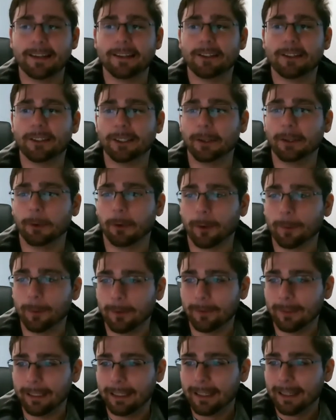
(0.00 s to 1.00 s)
shitty horror
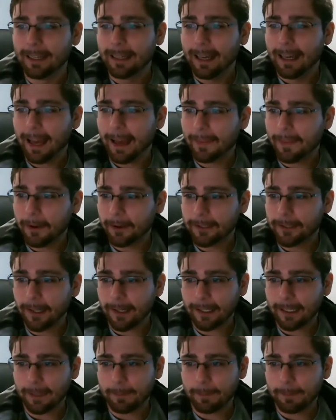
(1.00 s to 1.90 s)
movie. And yeah. they were talking